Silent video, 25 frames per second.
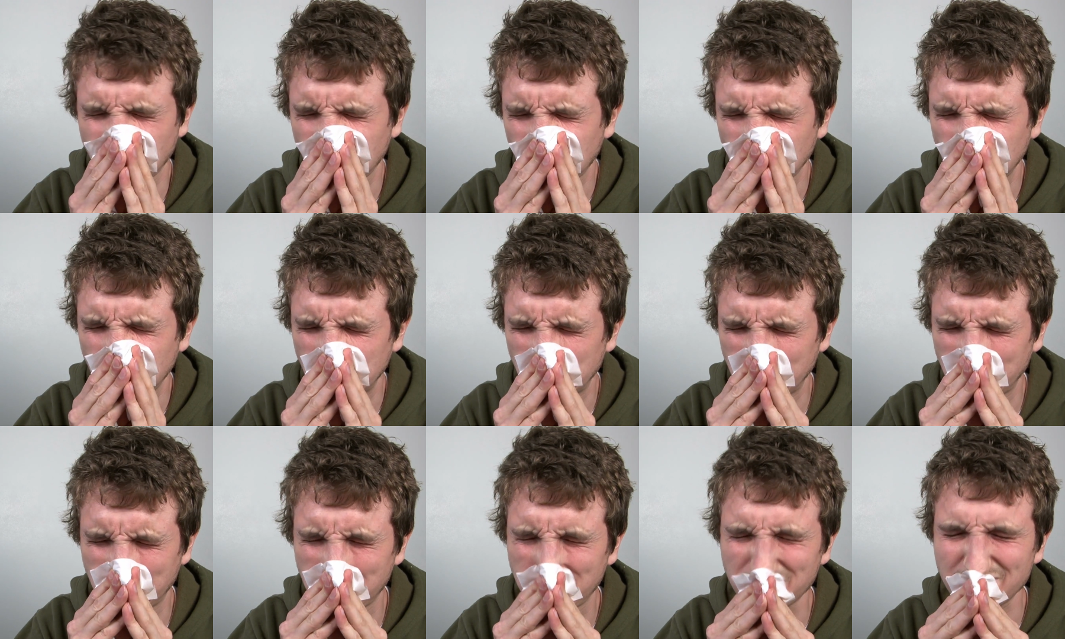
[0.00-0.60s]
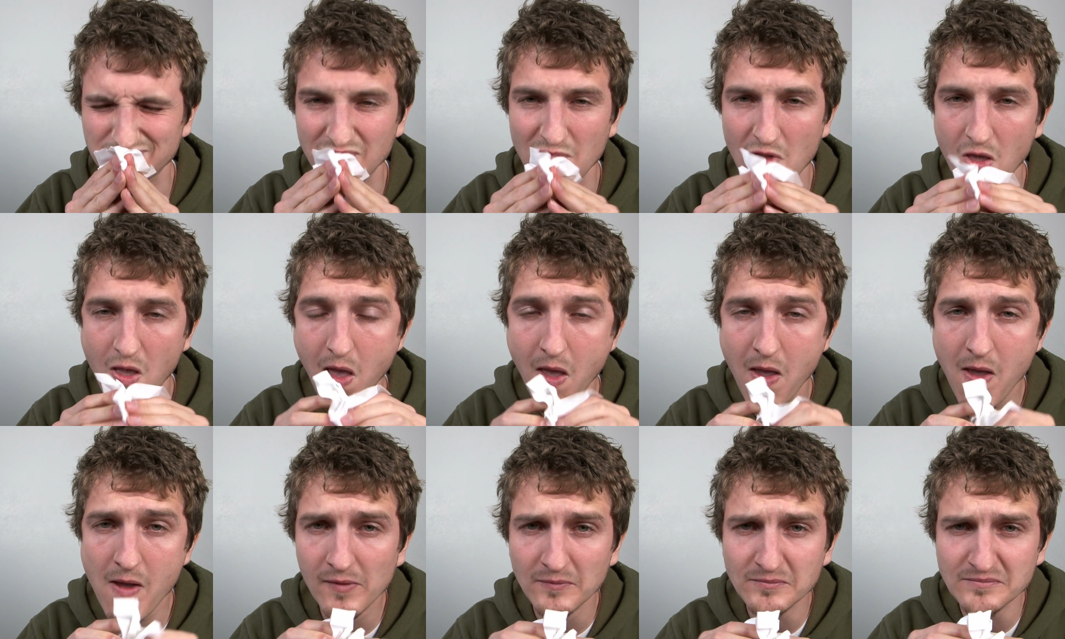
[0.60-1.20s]
or some
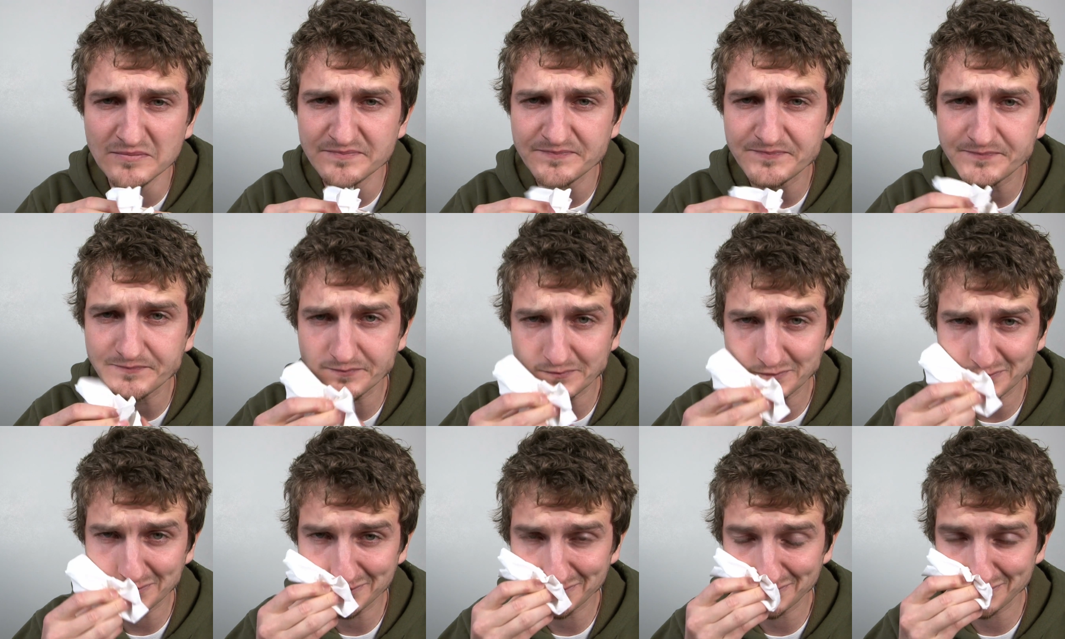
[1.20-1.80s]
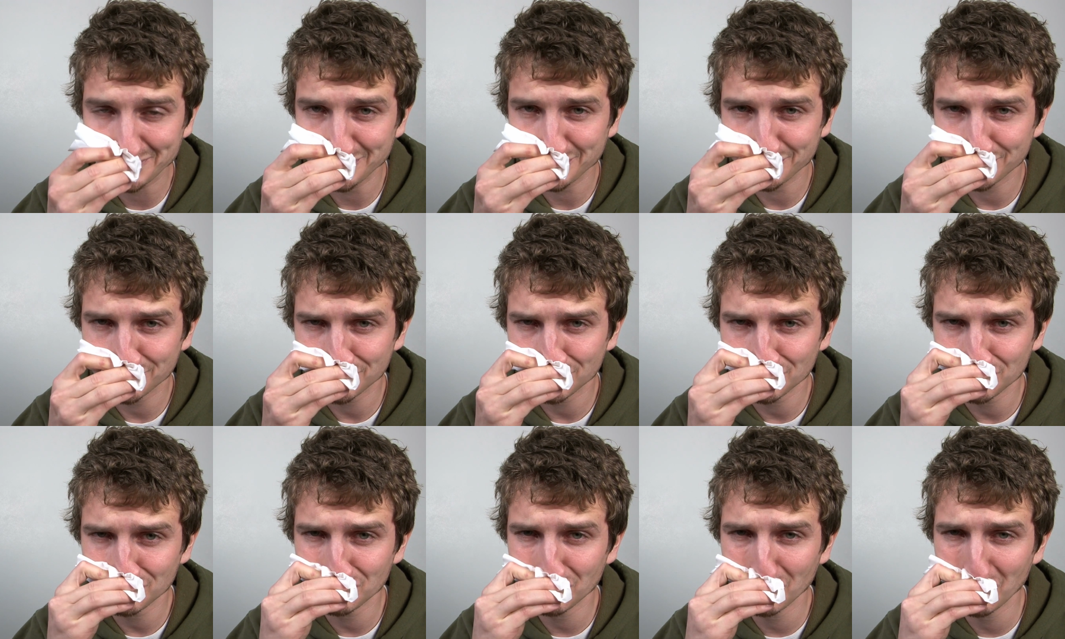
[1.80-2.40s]
sort of pill or
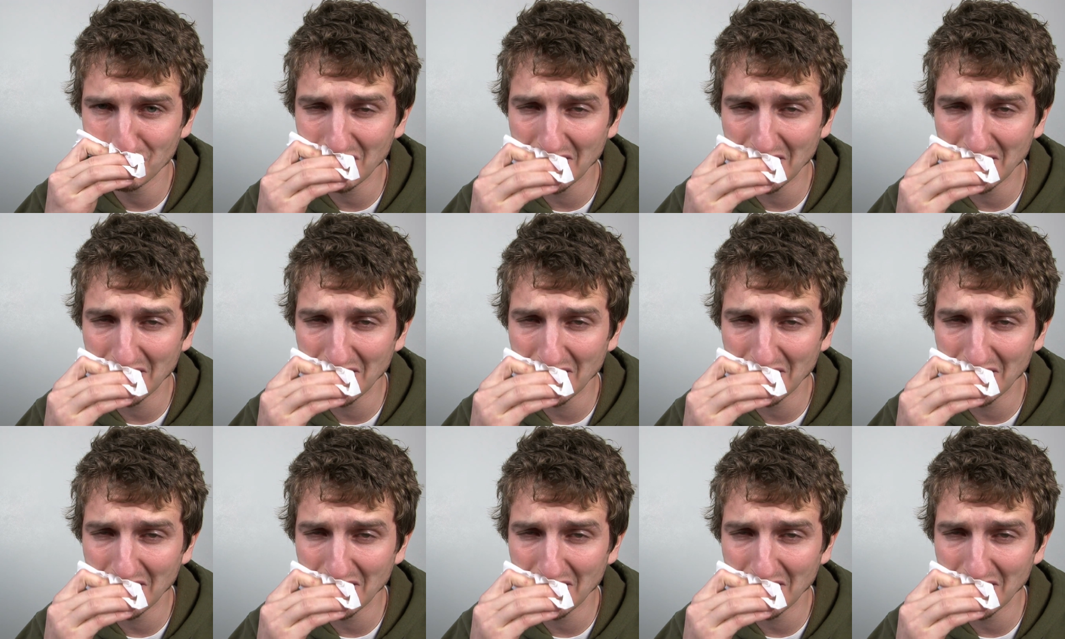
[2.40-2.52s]
thing